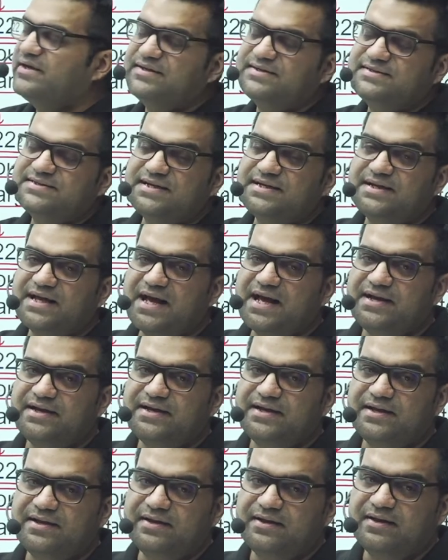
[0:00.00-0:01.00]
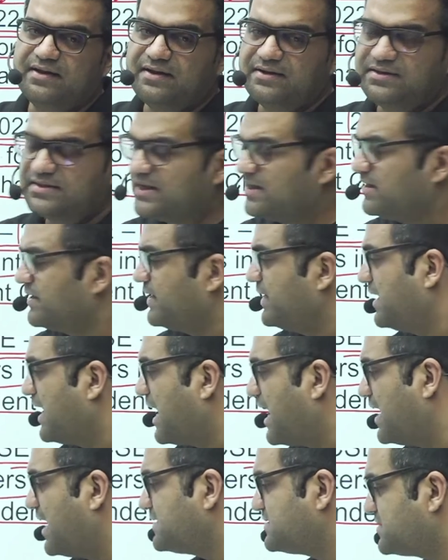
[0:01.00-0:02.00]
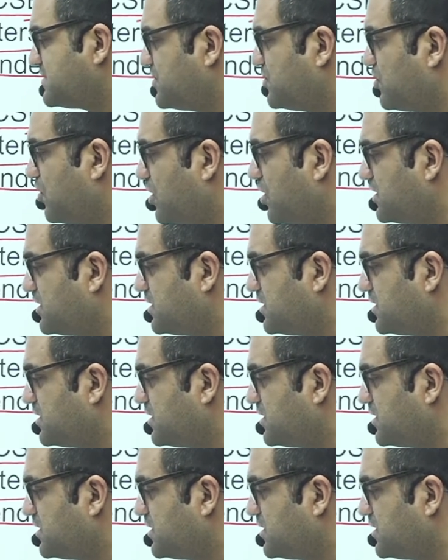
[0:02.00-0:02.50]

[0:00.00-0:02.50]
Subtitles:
entirety till the last dot.